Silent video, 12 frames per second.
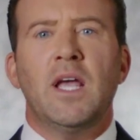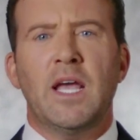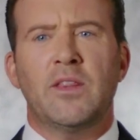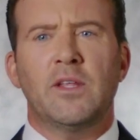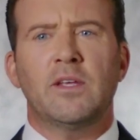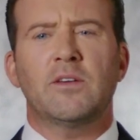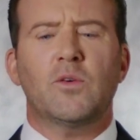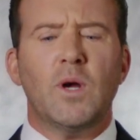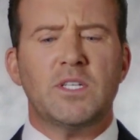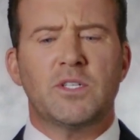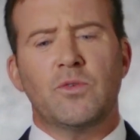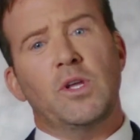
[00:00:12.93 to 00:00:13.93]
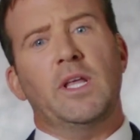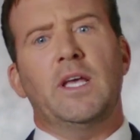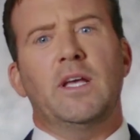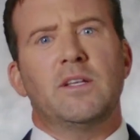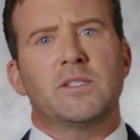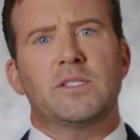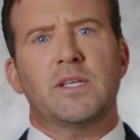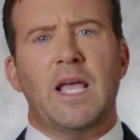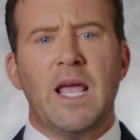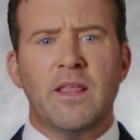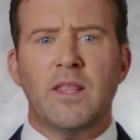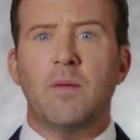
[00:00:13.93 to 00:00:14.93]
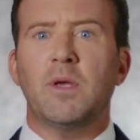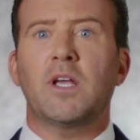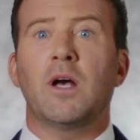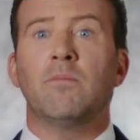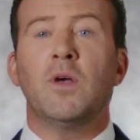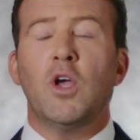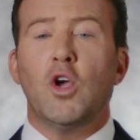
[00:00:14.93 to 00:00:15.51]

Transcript: And the question really is can they become